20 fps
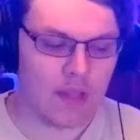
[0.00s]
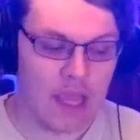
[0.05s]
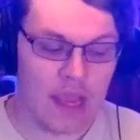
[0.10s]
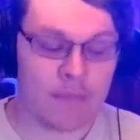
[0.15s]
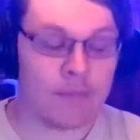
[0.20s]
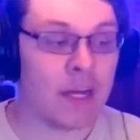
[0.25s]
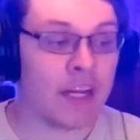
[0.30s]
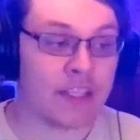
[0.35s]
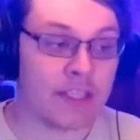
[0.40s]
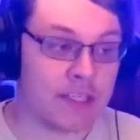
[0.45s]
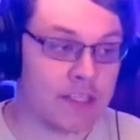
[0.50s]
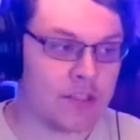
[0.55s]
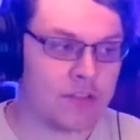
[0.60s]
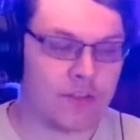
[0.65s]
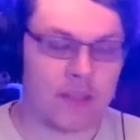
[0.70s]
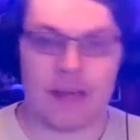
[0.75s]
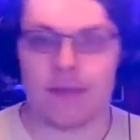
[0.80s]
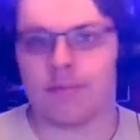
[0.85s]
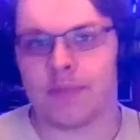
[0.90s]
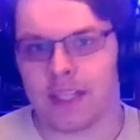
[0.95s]
I'm not gonna
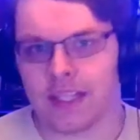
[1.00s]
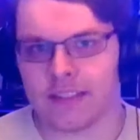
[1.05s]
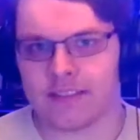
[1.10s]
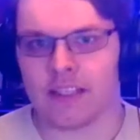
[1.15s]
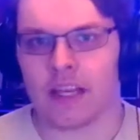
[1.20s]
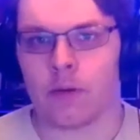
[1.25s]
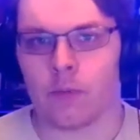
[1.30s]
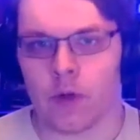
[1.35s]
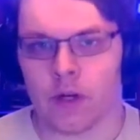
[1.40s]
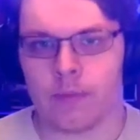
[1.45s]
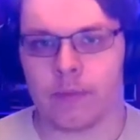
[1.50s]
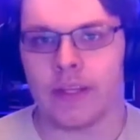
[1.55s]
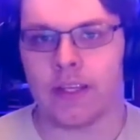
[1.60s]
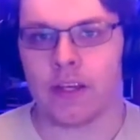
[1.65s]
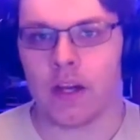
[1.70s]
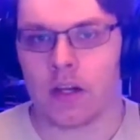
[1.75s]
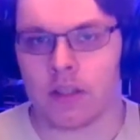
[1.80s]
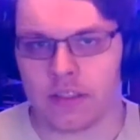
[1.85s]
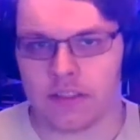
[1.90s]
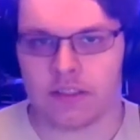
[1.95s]
do that because I want to
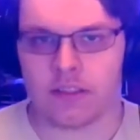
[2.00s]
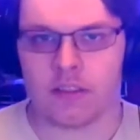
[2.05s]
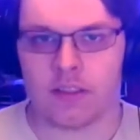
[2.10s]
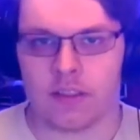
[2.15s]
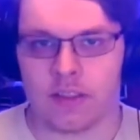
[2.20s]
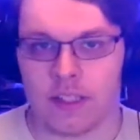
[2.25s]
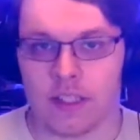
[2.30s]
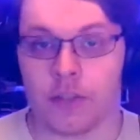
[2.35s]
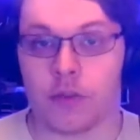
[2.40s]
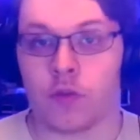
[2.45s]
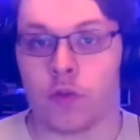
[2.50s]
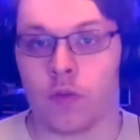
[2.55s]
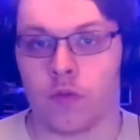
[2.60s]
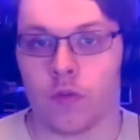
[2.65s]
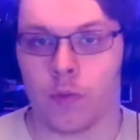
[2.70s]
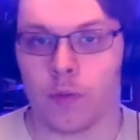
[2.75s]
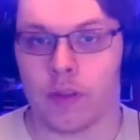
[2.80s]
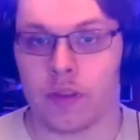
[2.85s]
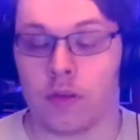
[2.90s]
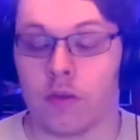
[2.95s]
be honest and
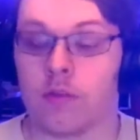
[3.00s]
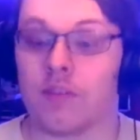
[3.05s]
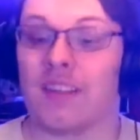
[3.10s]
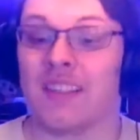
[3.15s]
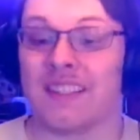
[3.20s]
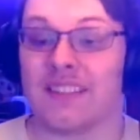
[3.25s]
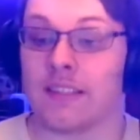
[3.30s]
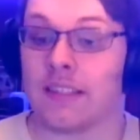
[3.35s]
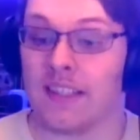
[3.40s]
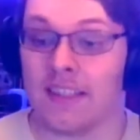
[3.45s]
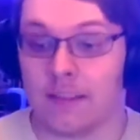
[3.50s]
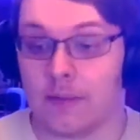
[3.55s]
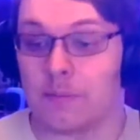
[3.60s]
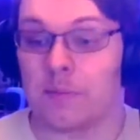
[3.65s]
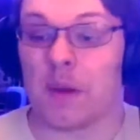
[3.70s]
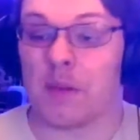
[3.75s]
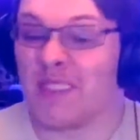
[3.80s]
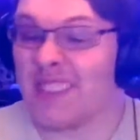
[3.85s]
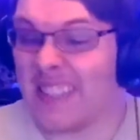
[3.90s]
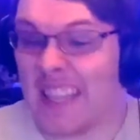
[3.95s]
truthful with you. Is,
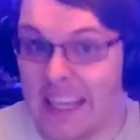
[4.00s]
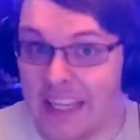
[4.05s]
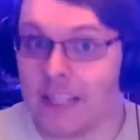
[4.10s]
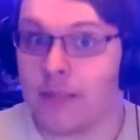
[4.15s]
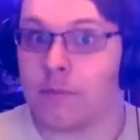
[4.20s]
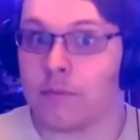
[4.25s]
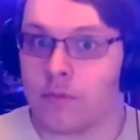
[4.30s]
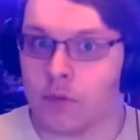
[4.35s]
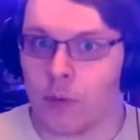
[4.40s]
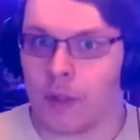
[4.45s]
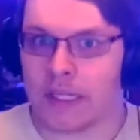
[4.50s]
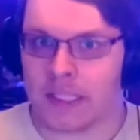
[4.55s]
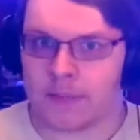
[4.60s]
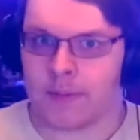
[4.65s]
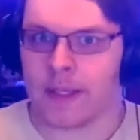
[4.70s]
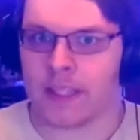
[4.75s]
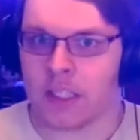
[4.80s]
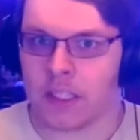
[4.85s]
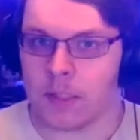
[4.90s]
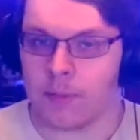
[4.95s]
am I saying? Do I
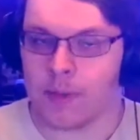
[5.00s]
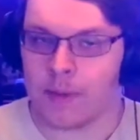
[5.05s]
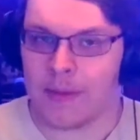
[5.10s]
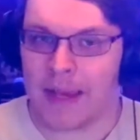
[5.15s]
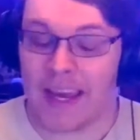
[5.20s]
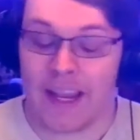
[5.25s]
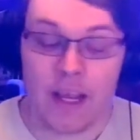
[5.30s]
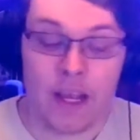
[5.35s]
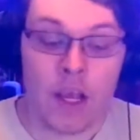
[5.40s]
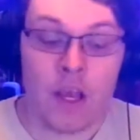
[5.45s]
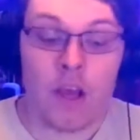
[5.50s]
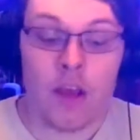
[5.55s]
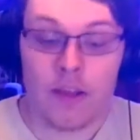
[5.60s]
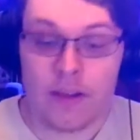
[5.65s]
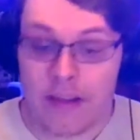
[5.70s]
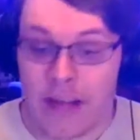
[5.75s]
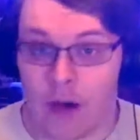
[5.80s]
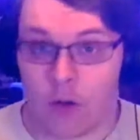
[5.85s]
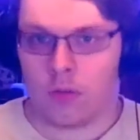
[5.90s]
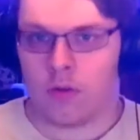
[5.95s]
expect it to be bad?
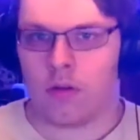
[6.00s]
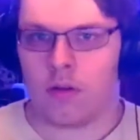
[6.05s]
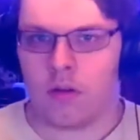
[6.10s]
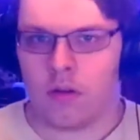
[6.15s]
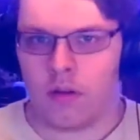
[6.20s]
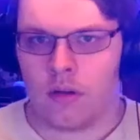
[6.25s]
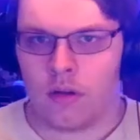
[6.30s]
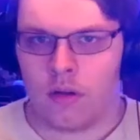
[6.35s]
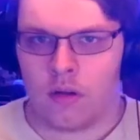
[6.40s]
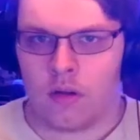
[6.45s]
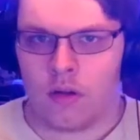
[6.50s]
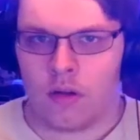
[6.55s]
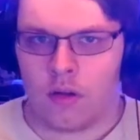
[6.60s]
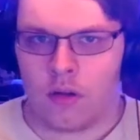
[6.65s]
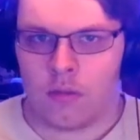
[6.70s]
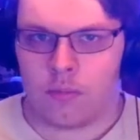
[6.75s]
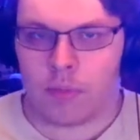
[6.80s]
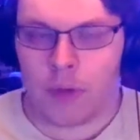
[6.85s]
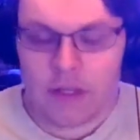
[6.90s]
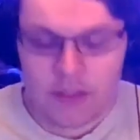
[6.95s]
No.
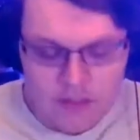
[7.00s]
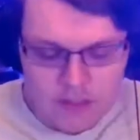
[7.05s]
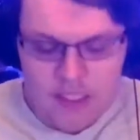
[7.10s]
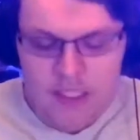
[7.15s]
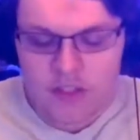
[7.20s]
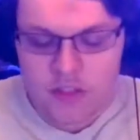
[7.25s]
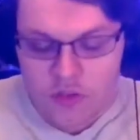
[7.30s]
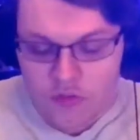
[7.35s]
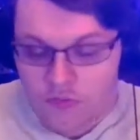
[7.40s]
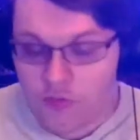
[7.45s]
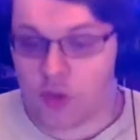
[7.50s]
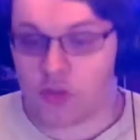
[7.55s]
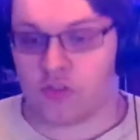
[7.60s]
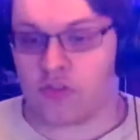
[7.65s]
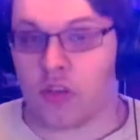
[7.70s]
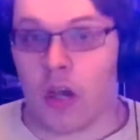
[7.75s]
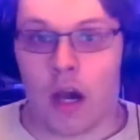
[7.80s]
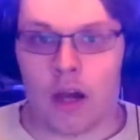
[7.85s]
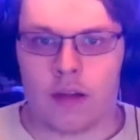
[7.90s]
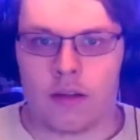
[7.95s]
But it's your
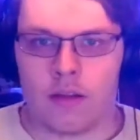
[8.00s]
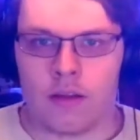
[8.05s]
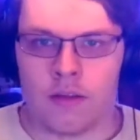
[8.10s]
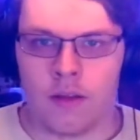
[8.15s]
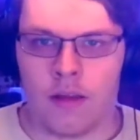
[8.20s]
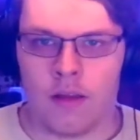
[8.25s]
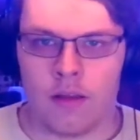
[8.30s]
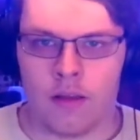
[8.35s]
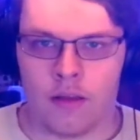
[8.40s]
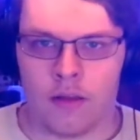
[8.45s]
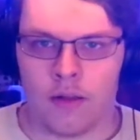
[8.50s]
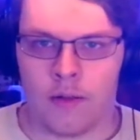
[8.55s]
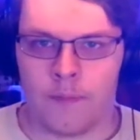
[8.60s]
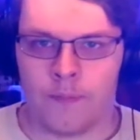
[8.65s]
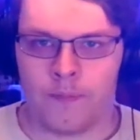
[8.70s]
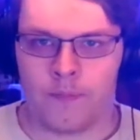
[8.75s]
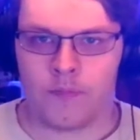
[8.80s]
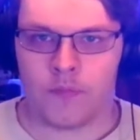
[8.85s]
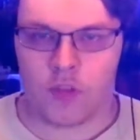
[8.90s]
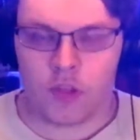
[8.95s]
first song.
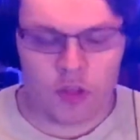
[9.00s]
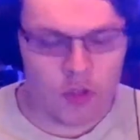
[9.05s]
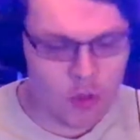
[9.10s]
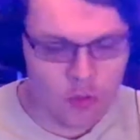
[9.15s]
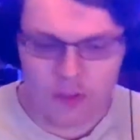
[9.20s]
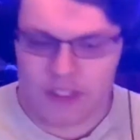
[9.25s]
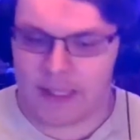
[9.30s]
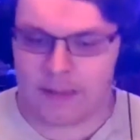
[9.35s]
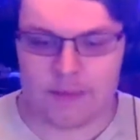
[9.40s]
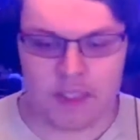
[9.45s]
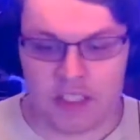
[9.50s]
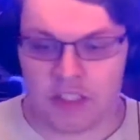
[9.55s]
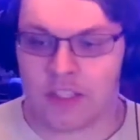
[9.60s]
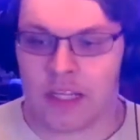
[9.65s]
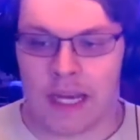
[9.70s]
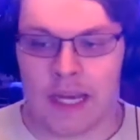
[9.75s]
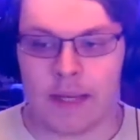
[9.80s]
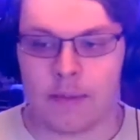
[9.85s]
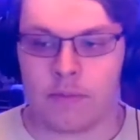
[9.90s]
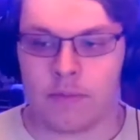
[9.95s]
You don't get much
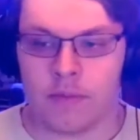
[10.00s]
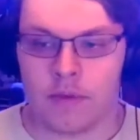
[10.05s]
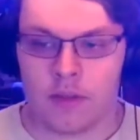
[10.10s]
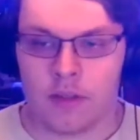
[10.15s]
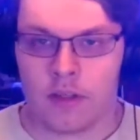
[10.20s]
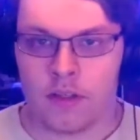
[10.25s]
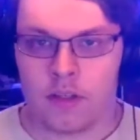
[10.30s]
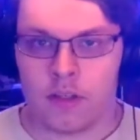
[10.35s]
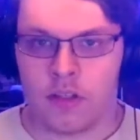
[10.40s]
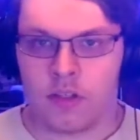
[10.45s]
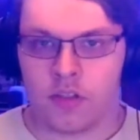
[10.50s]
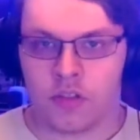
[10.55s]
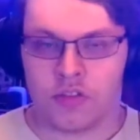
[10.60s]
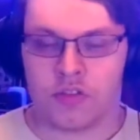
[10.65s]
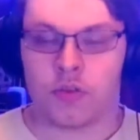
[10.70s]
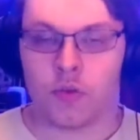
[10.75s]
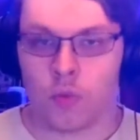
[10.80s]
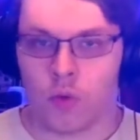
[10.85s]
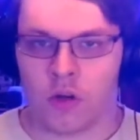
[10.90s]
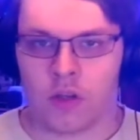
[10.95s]
time
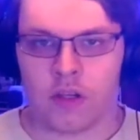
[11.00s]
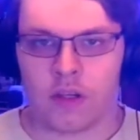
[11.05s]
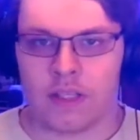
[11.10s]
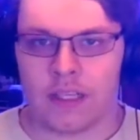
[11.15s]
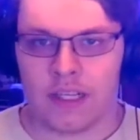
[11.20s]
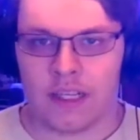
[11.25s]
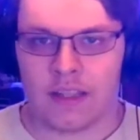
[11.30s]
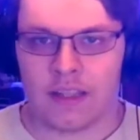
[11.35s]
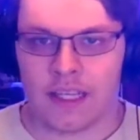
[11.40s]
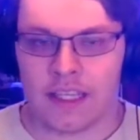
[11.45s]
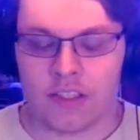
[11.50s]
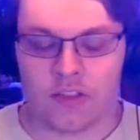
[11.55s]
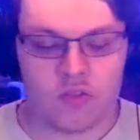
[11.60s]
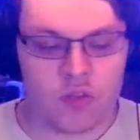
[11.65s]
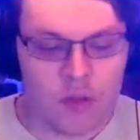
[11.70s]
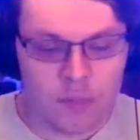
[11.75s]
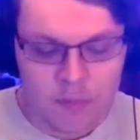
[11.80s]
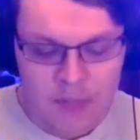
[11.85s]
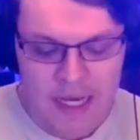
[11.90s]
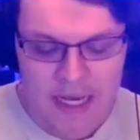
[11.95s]
to work on anything,
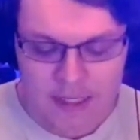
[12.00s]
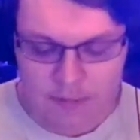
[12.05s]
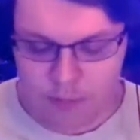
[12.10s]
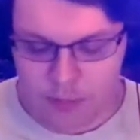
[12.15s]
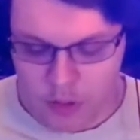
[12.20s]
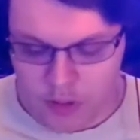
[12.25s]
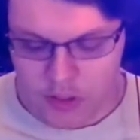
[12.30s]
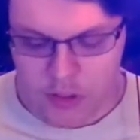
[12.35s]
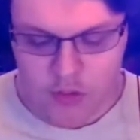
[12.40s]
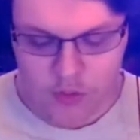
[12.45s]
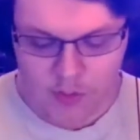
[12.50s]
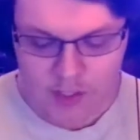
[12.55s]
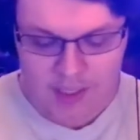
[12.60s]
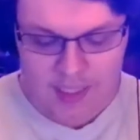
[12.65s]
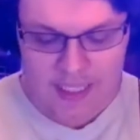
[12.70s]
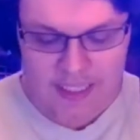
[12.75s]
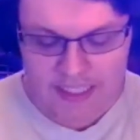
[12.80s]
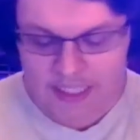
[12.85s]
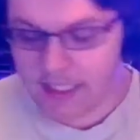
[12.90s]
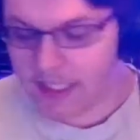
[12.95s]
so I'm not putting you
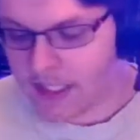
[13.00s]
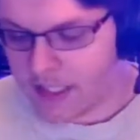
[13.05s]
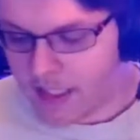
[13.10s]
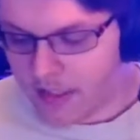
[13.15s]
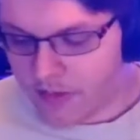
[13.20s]
on like